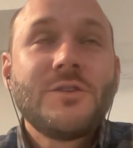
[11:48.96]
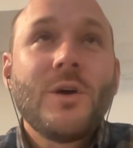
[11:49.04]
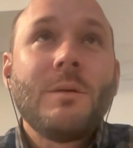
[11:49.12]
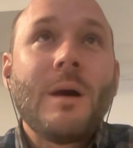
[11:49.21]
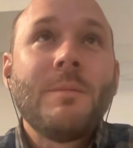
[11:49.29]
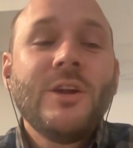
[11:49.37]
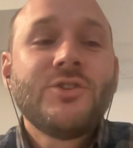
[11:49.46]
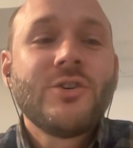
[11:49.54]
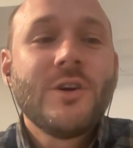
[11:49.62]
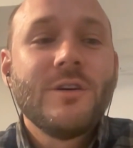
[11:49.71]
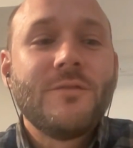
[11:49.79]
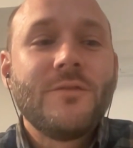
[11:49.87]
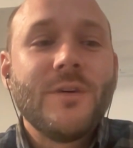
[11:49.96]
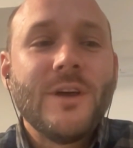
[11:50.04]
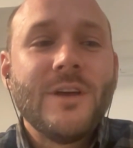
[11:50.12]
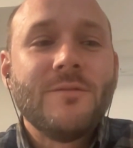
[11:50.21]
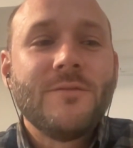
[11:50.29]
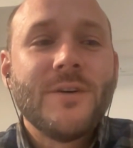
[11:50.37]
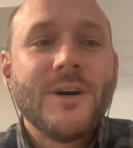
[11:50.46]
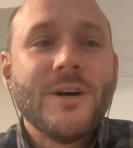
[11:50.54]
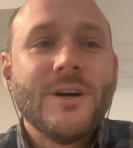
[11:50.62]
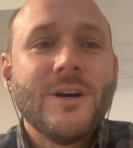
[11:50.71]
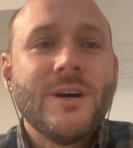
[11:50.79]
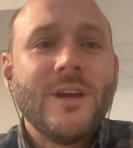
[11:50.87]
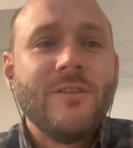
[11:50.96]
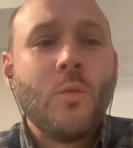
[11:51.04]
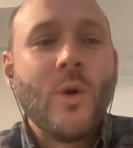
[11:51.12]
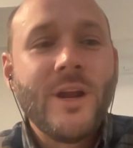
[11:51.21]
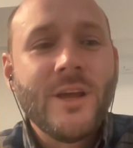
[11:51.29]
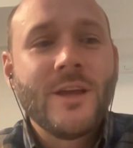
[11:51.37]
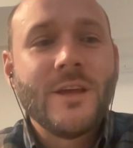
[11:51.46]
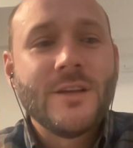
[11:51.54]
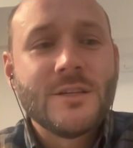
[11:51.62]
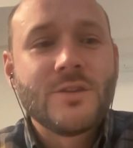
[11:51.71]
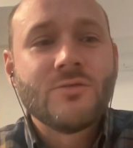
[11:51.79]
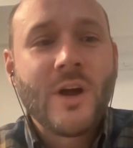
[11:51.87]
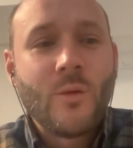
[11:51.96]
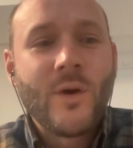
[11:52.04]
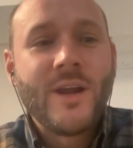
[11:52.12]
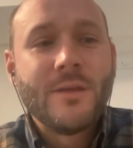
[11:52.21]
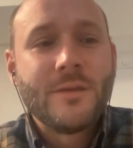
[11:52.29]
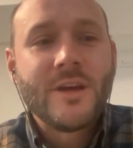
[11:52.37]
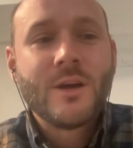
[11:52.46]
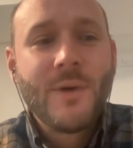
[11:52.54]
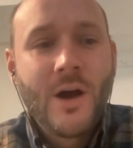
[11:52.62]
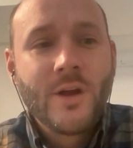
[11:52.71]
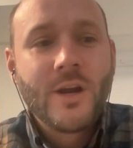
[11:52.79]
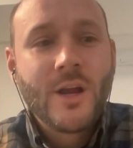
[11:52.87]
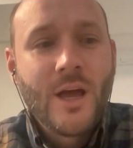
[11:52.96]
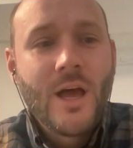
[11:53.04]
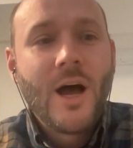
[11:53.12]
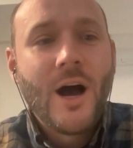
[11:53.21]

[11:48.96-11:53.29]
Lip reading: So I'm not sure if winning is the right way to think about it.